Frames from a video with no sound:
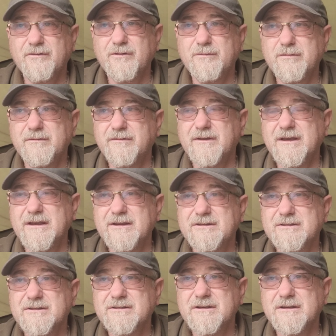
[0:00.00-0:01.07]
group of
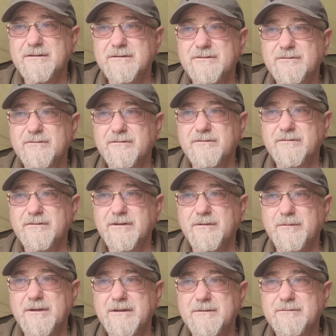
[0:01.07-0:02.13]
geese that seem to sort of
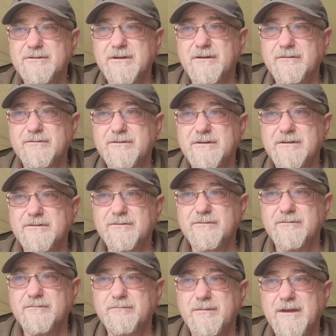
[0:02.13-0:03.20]
commit themselves to sort
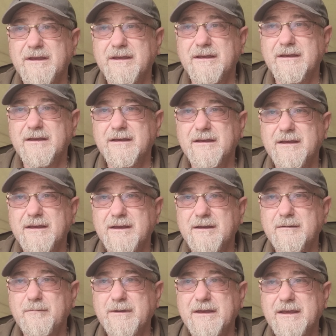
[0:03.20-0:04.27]
of being
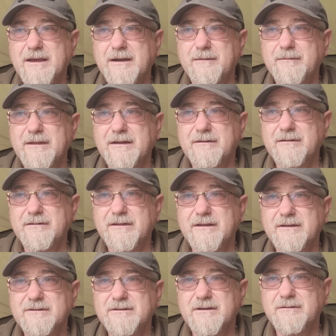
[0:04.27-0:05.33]
being up there and
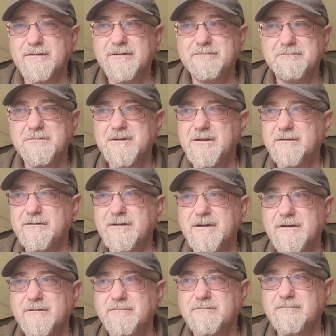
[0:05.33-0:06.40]
things. So I, I don't
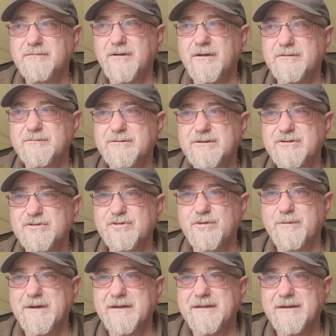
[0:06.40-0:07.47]
know. Not 100% sure
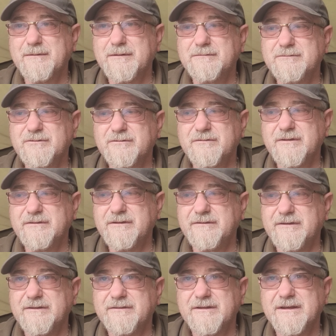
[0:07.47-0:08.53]
about that one. Sort
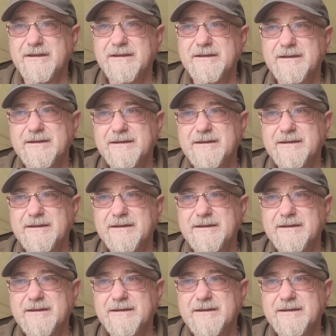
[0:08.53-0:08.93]
of 50-50.